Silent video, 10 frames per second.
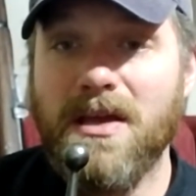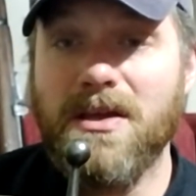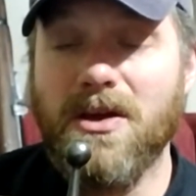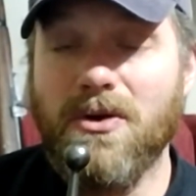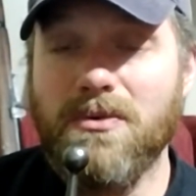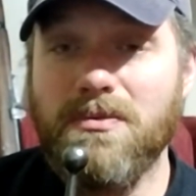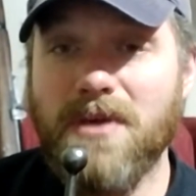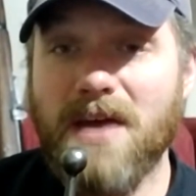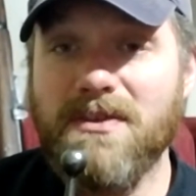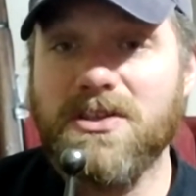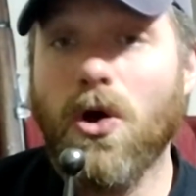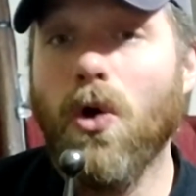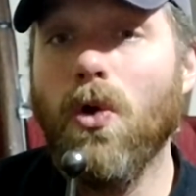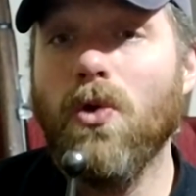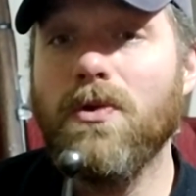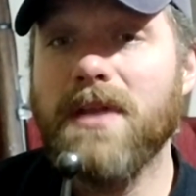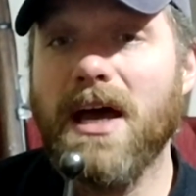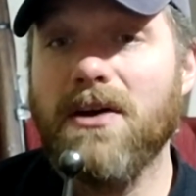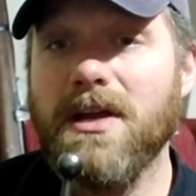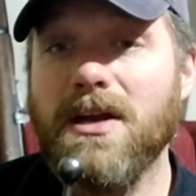you have this hole
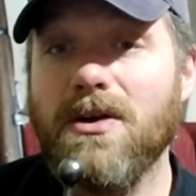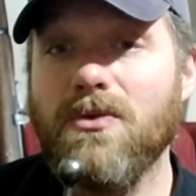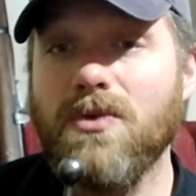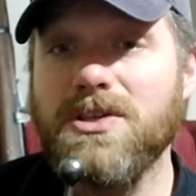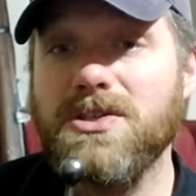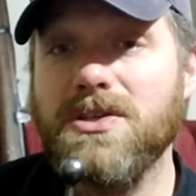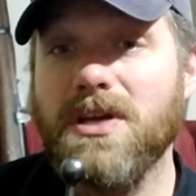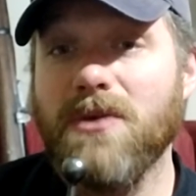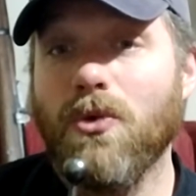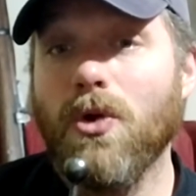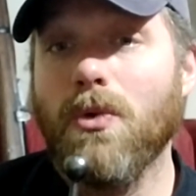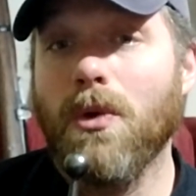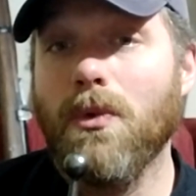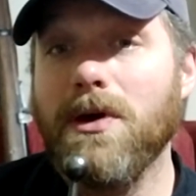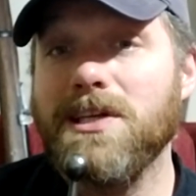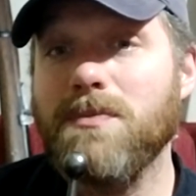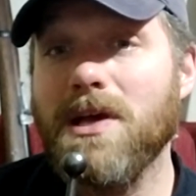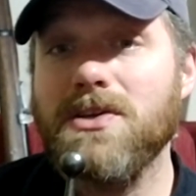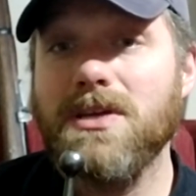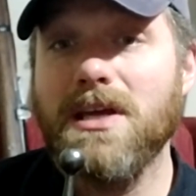down here, which in World War One
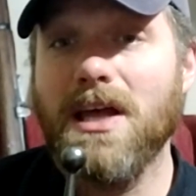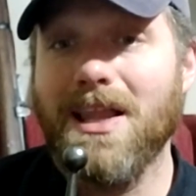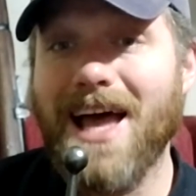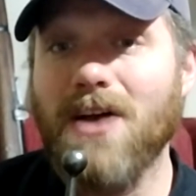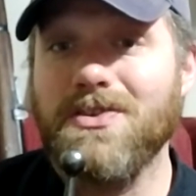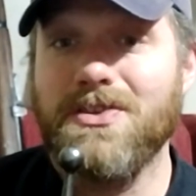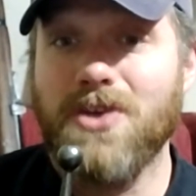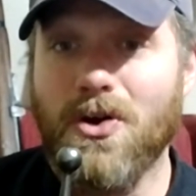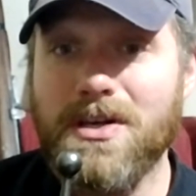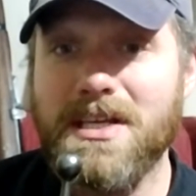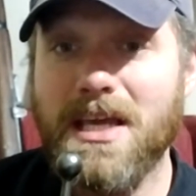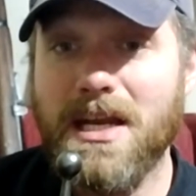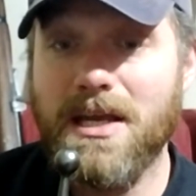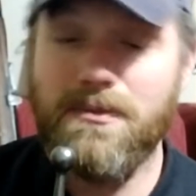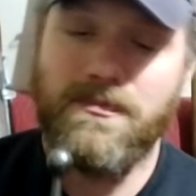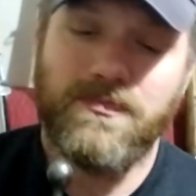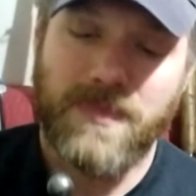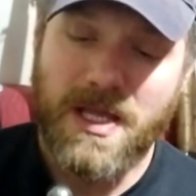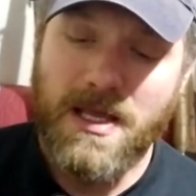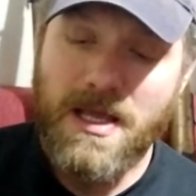especially allows dirt to get in,
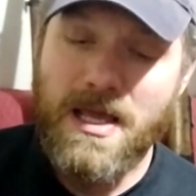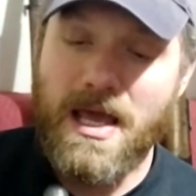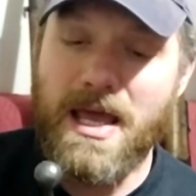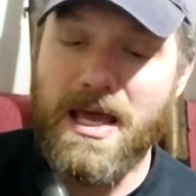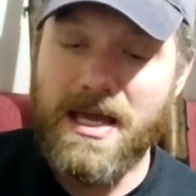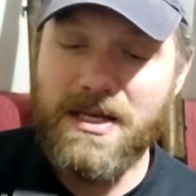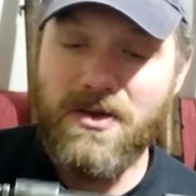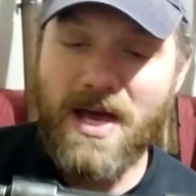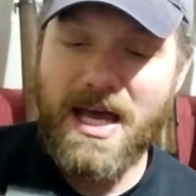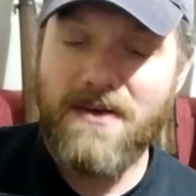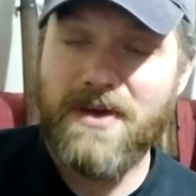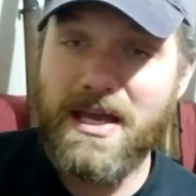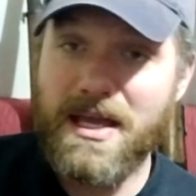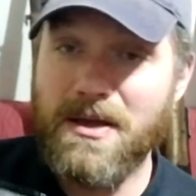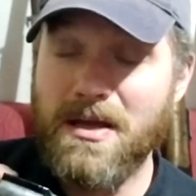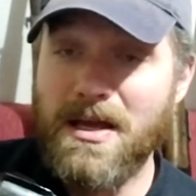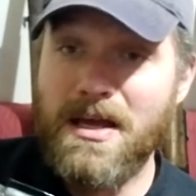and you have the